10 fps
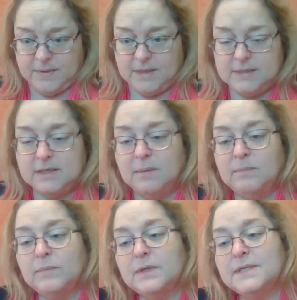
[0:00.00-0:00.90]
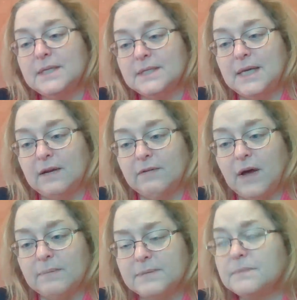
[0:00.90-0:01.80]
This is the Ten of
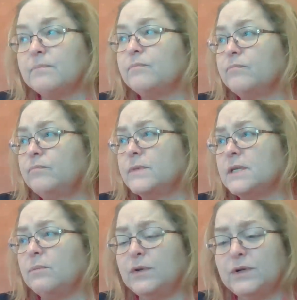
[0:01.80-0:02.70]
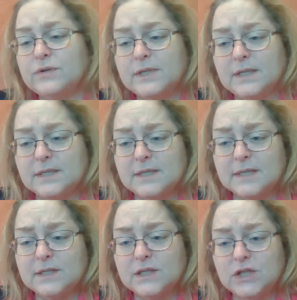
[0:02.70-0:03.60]
Cups. some readers see this
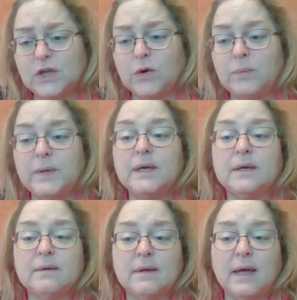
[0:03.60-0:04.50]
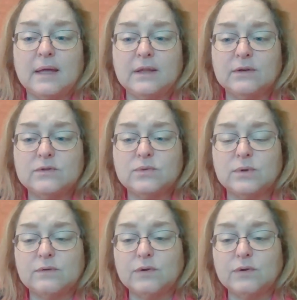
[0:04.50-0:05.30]
as the GOP and their sort of